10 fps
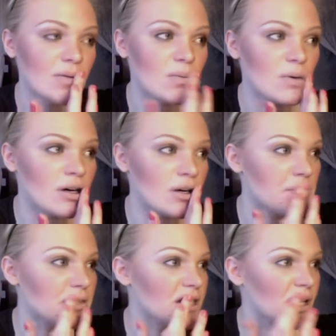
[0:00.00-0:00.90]

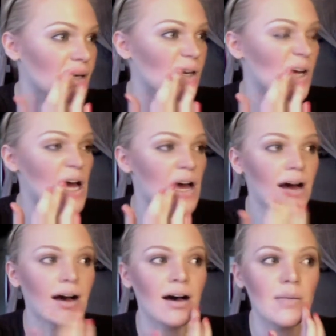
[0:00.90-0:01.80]
100%
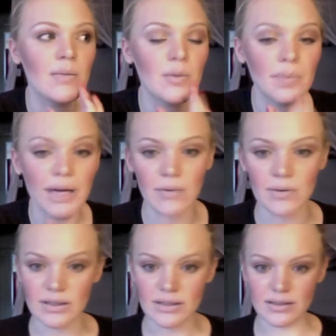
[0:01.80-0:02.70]
opaque with
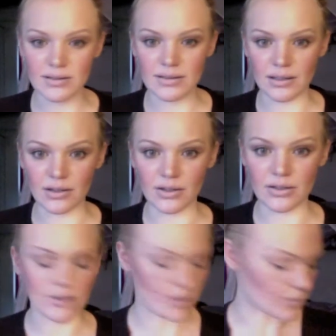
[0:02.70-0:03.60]
this concealer. So